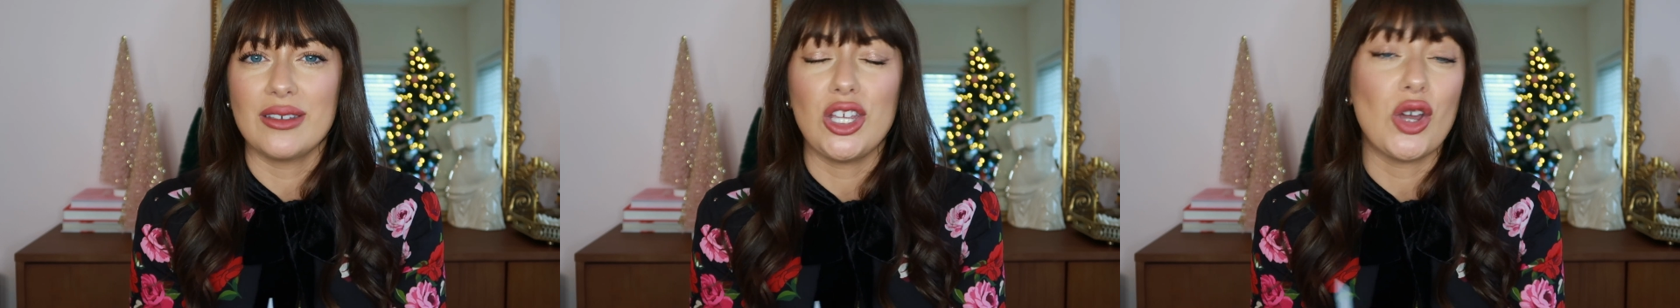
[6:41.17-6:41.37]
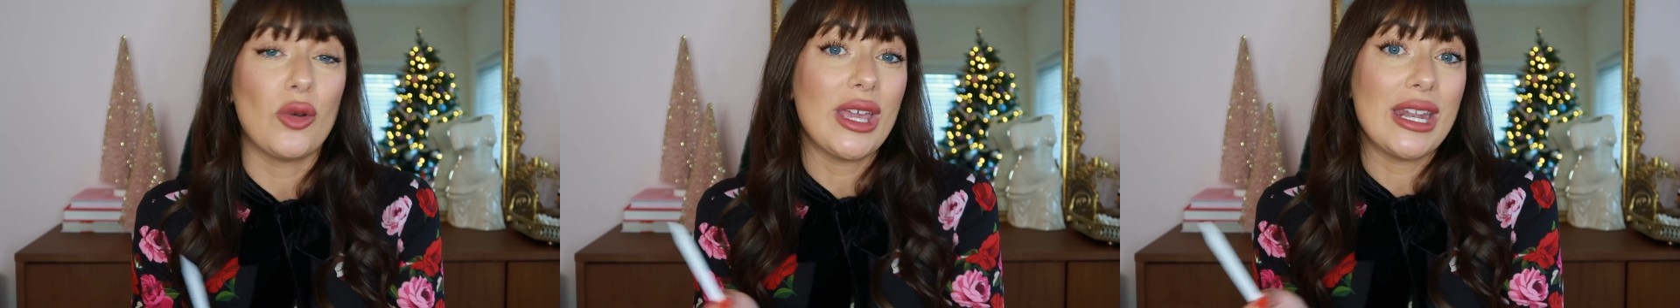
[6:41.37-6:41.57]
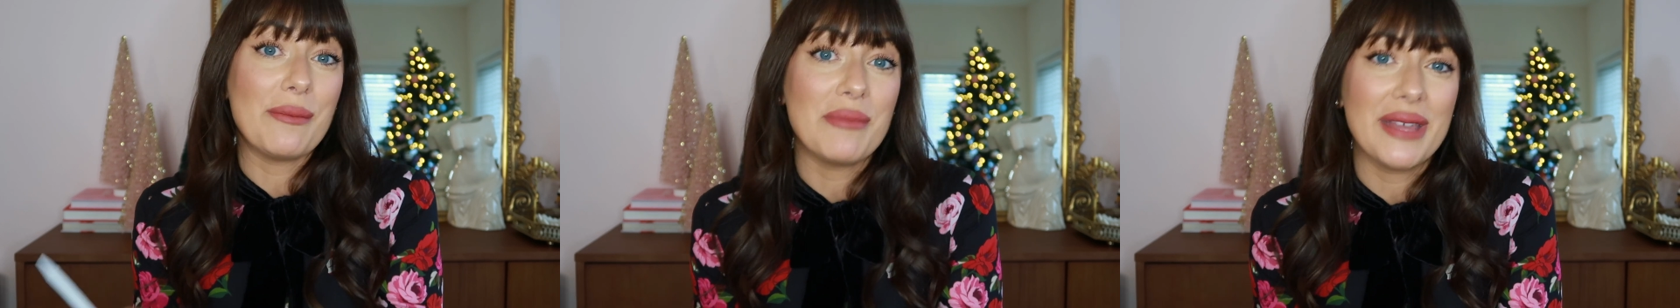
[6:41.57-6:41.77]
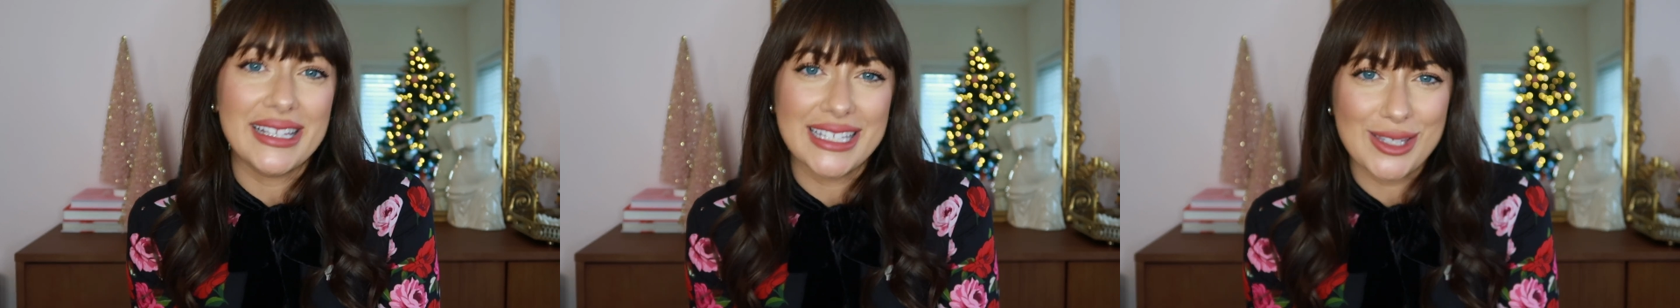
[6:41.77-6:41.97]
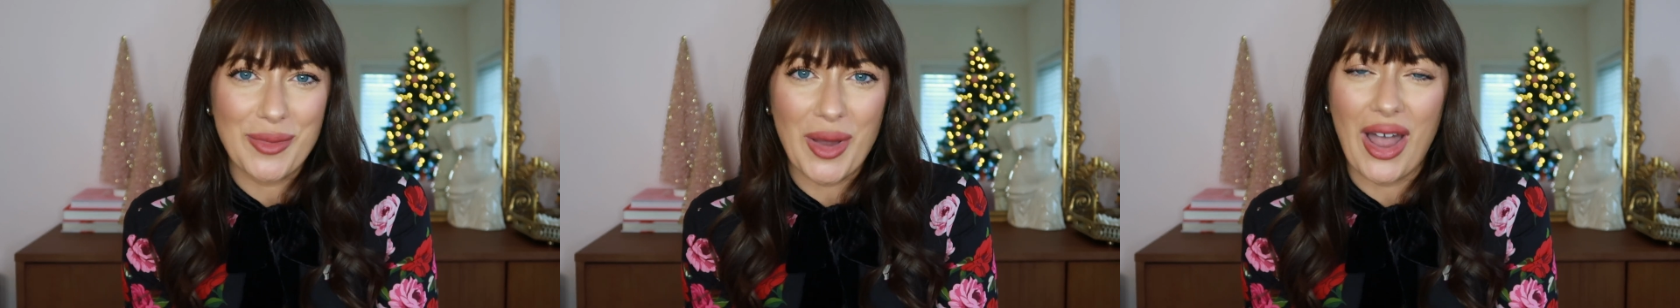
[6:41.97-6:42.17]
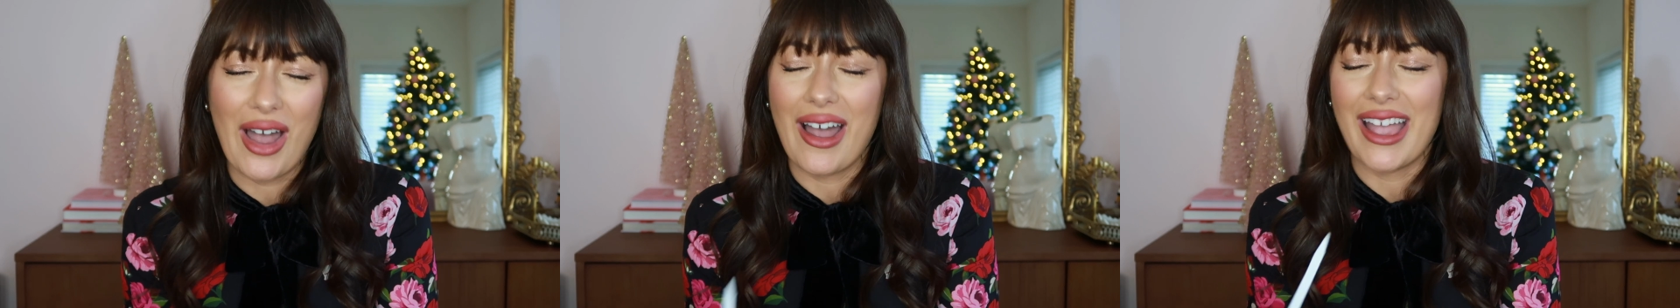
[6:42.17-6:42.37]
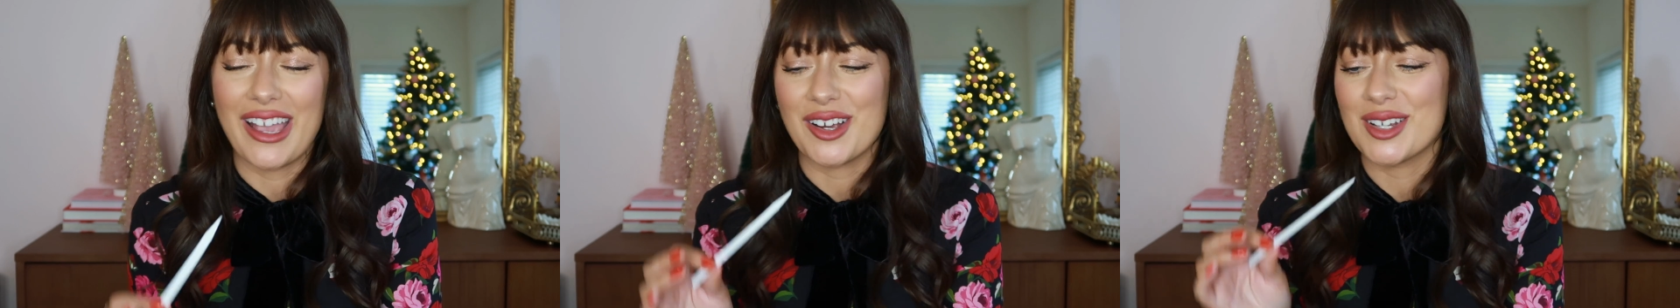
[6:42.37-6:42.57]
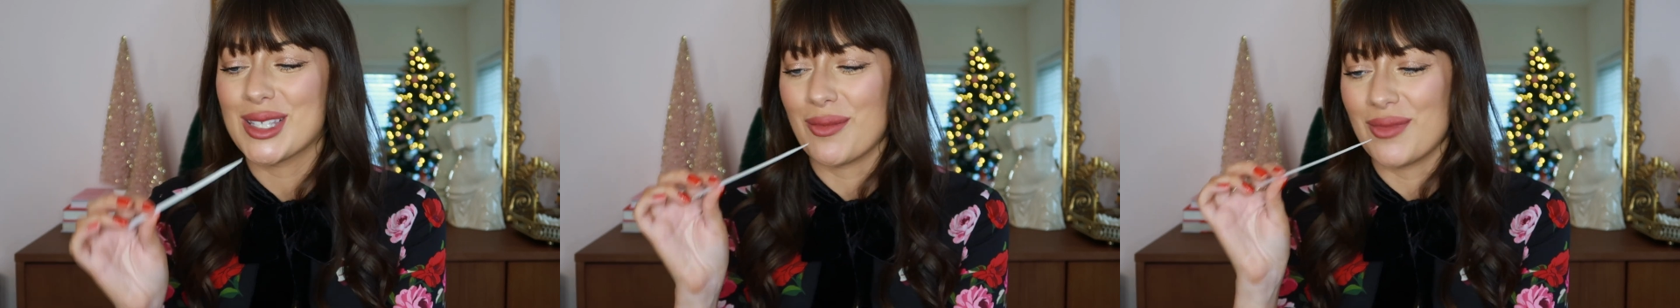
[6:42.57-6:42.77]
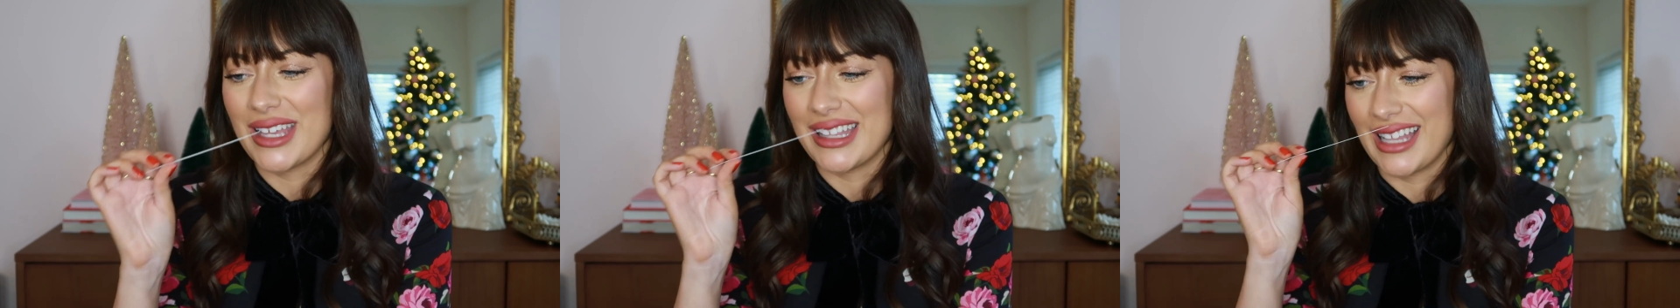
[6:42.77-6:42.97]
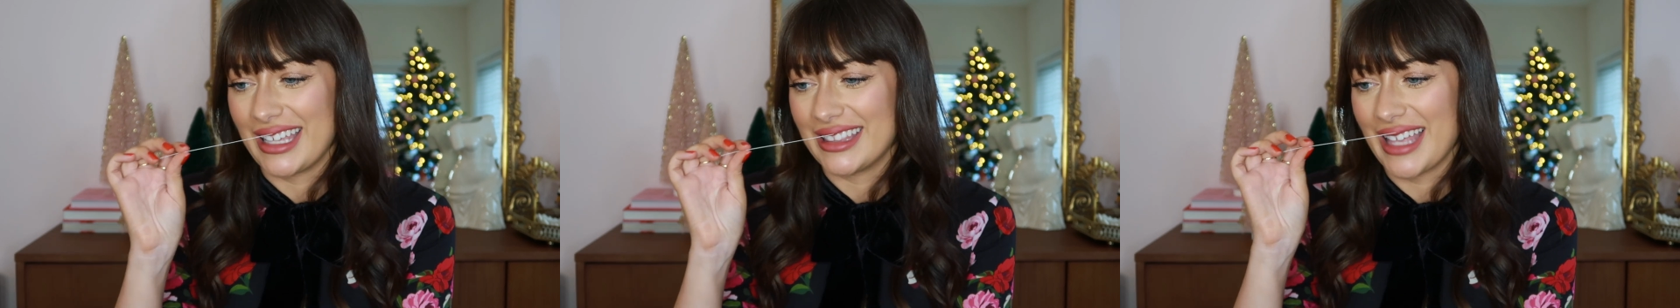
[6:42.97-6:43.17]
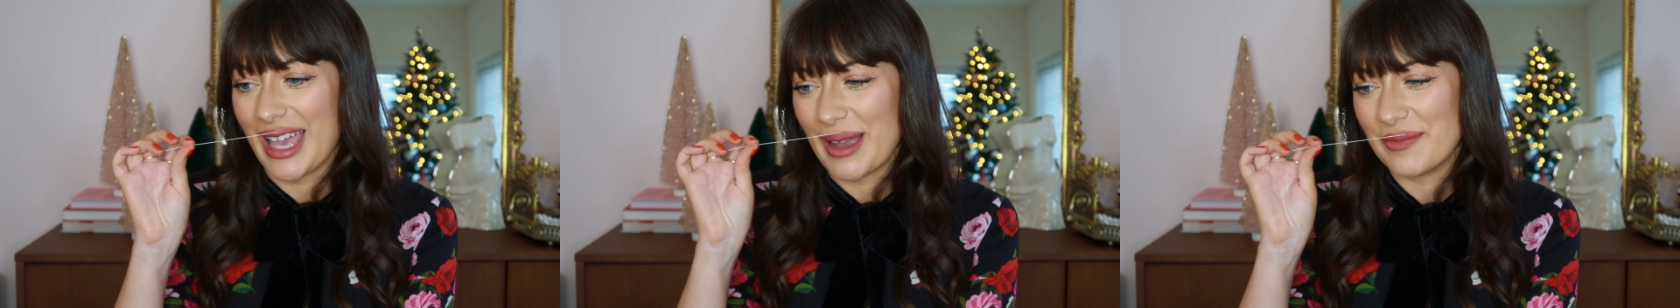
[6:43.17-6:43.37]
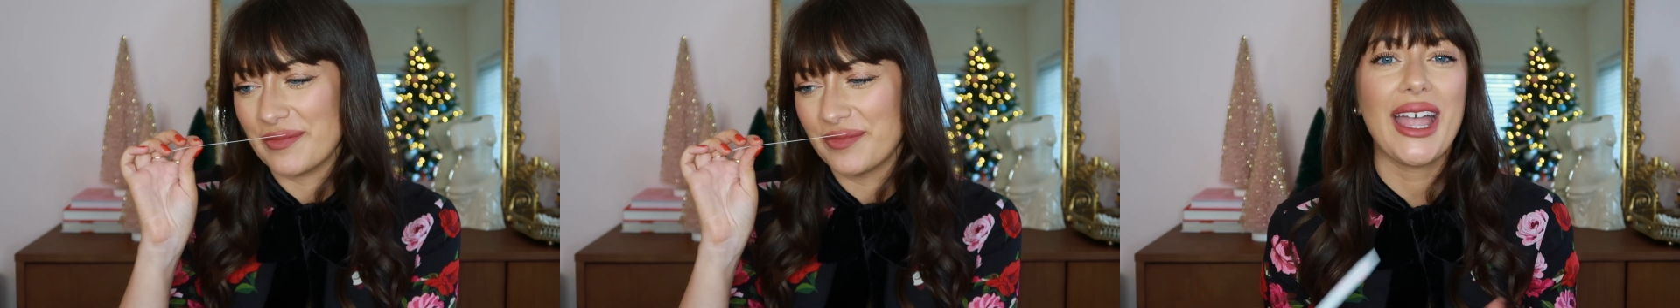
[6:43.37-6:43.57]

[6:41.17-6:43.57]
you know, in a mince pie or something like that.